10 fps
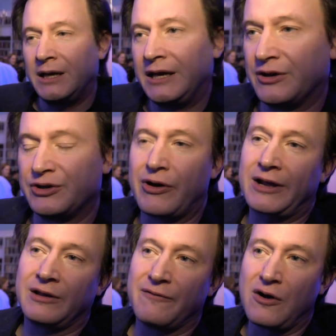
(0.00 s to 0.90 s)
either
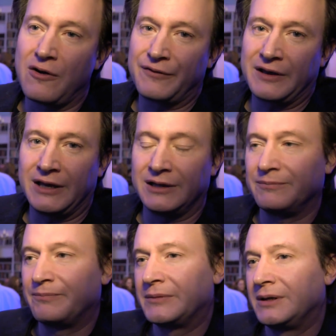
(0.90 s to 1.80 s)
directly involved in,
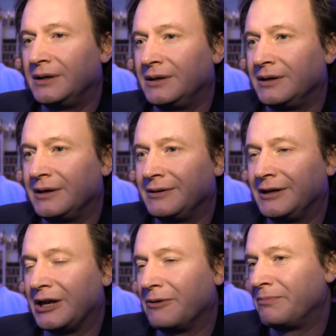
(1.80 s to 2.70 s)

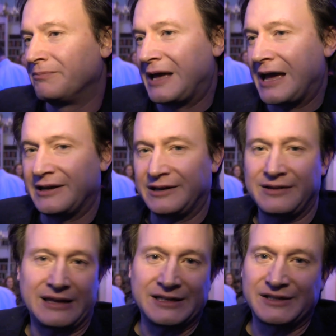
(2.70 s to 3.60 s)
you know, handing
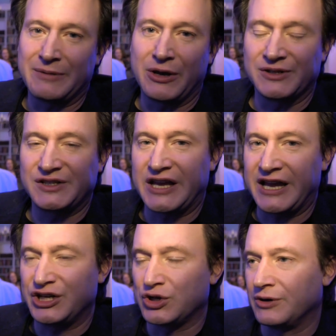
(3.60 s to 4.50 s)
things to me on
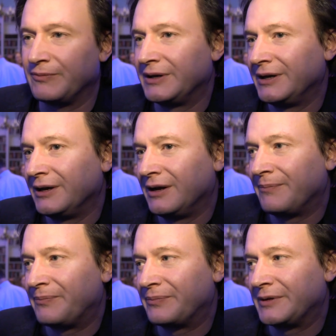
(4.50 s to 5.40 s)
stage, or,
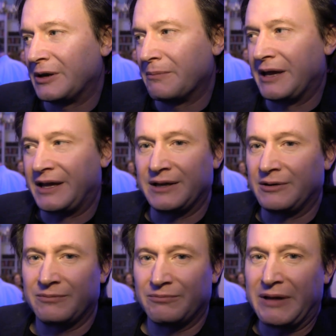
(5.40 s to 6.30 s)
you know,
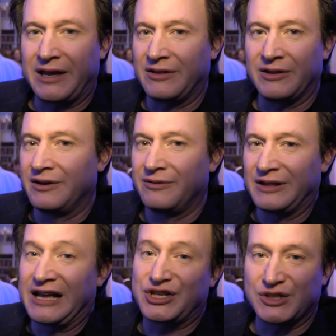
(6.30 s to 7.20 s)
making the
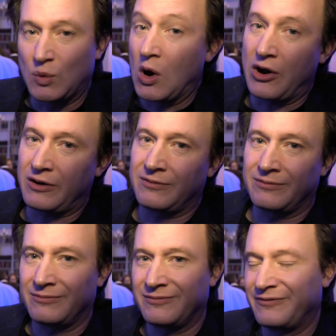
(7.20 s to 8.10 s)
lectures work,
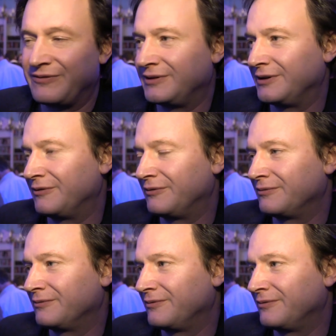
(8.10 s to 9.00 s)
you know,
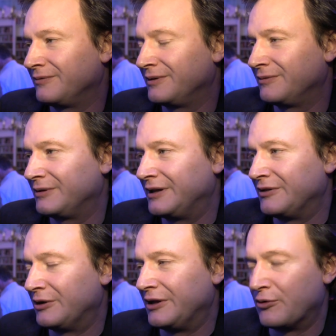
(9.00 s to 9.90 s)

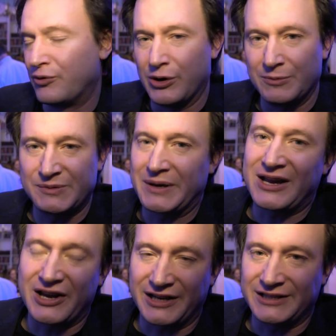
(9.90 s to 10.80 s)
in the rooms by
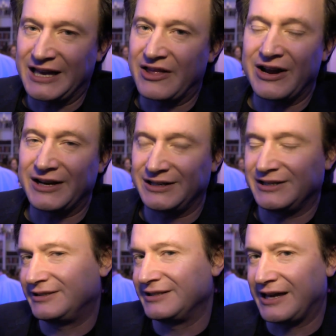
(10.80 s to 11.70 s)
cutting it together, editing
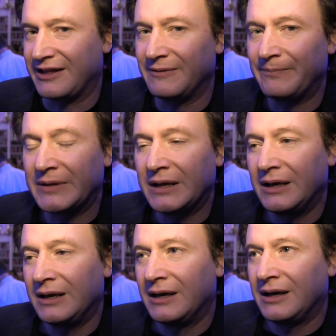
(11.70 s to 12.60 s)
it together.
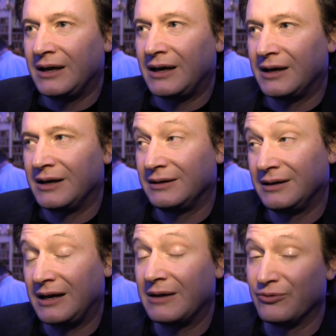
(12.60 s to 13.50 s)

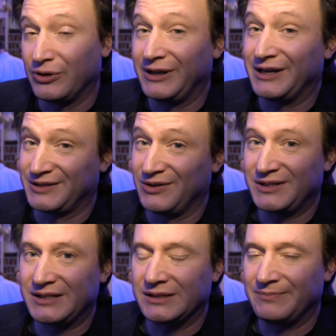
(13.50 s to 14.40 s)
I'm really
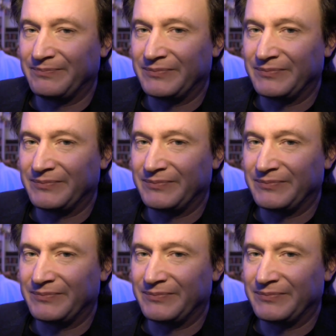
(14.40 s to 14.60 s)
exhausted.